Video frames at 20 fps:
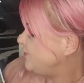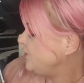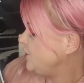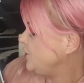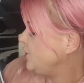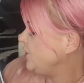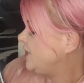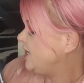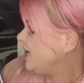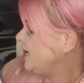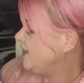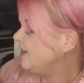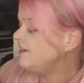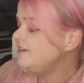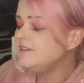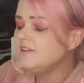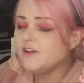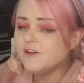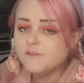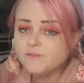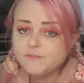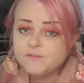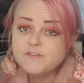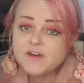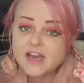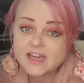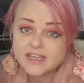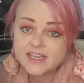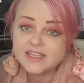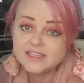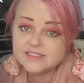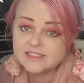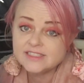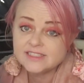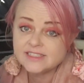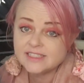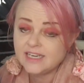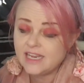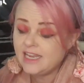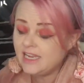for you, kid. fucking
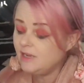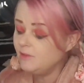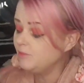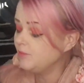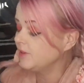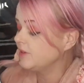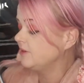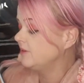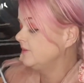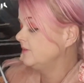sleep.